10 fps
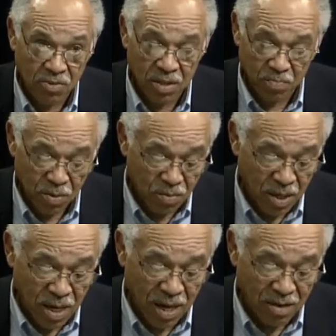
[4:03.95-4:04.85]
He's pretty well
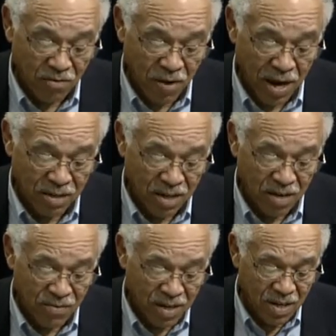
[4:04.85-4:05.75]
gotten the facts, and
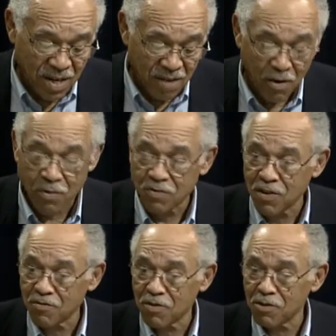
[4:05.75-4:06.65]
I've I've always
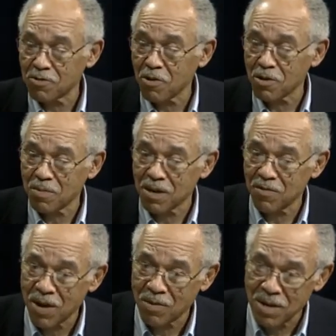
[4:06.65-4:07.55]
felt very strongly about the
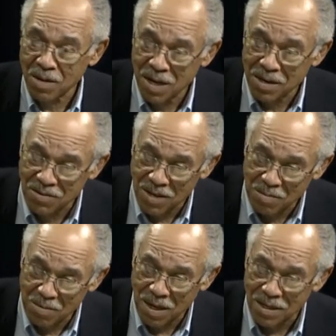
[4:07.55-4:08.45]
fact when I made a
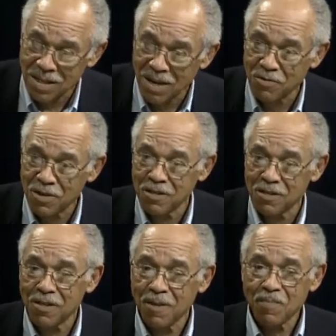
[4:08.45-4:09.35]
statement about the definition